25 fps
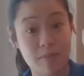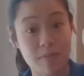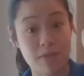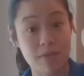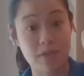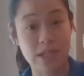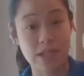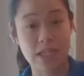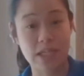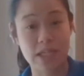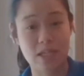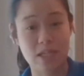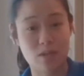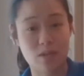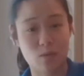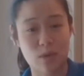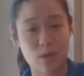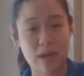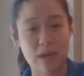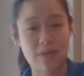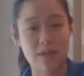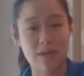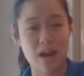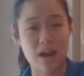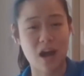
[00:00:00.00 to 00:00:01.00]
but this is the
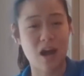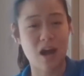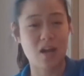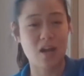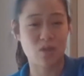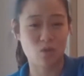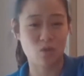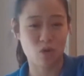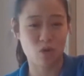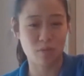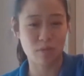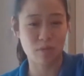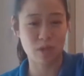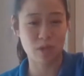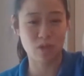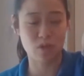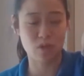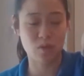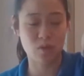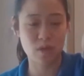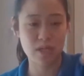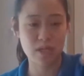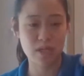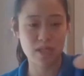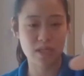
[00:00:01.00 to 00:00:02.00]
way that I normally
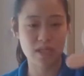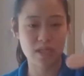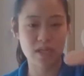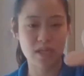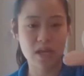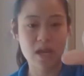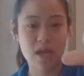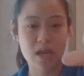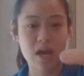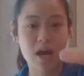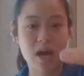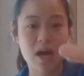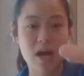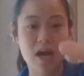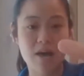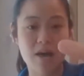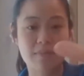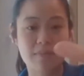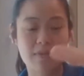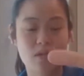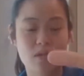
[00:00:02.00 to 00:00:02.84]
do it.